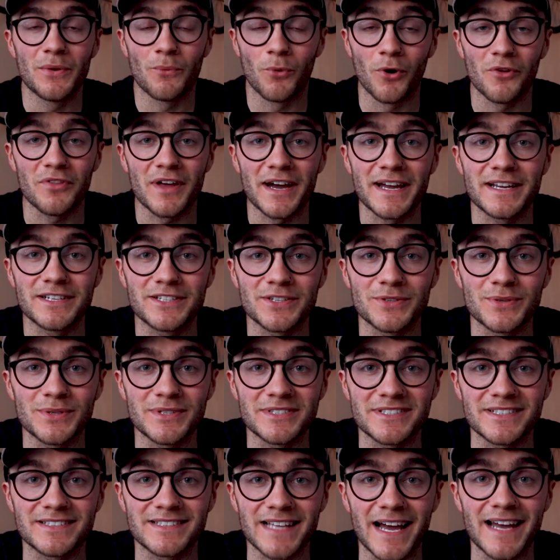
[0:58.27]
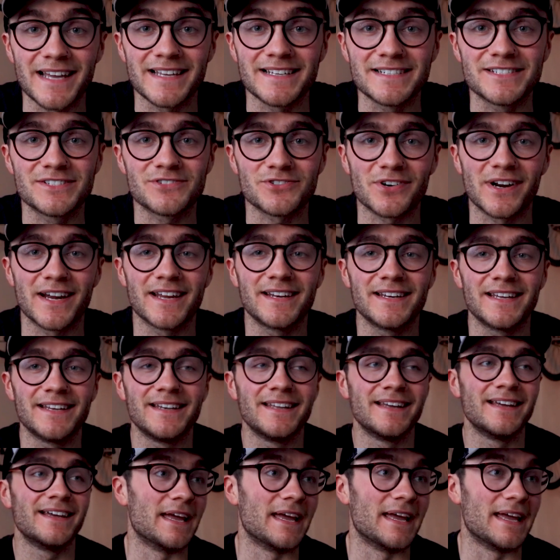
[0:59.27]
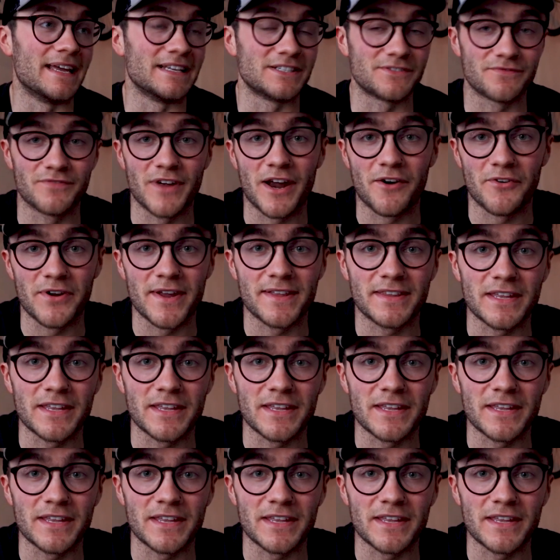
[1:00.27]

what they do as a day's training, is very